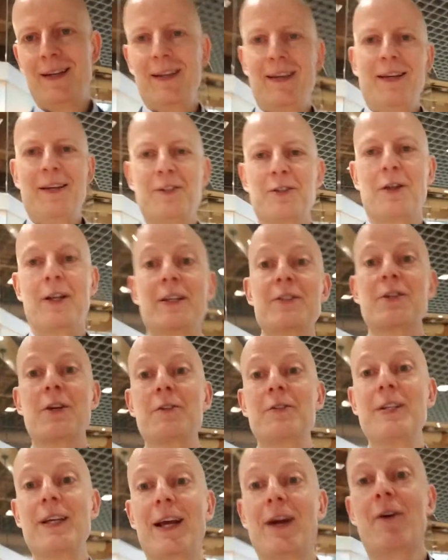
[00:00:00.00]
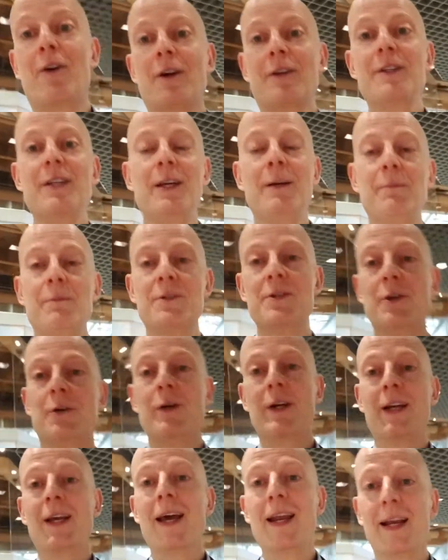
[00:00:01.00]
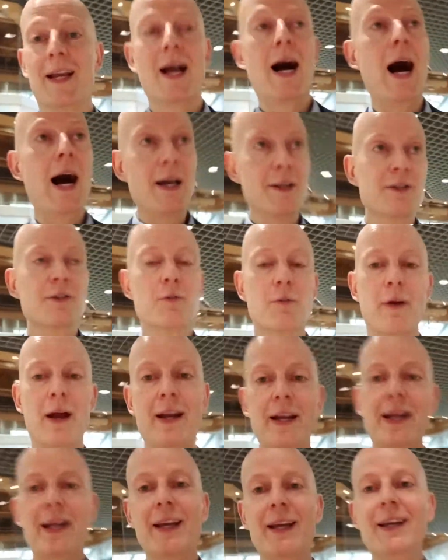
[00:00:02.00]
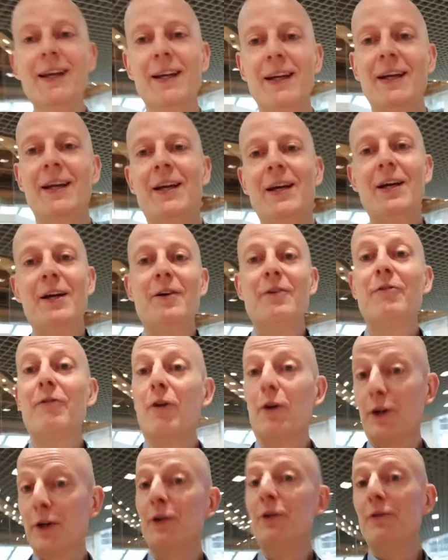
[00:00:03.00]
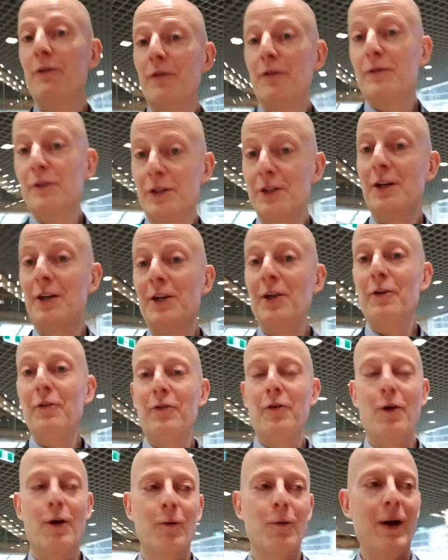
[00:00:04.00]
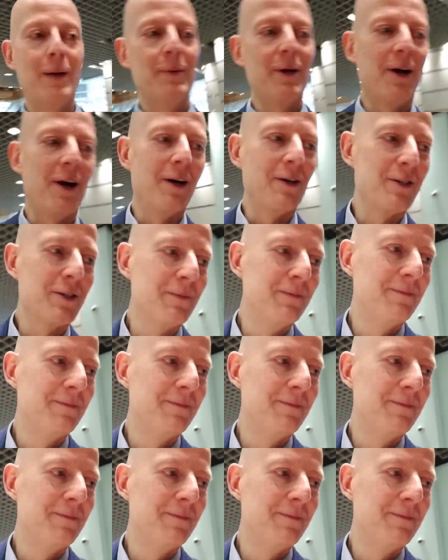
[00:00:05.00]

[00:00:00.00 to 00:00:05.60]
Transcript: So let's go see how our team's doing getting us ready for the Q4 webinars.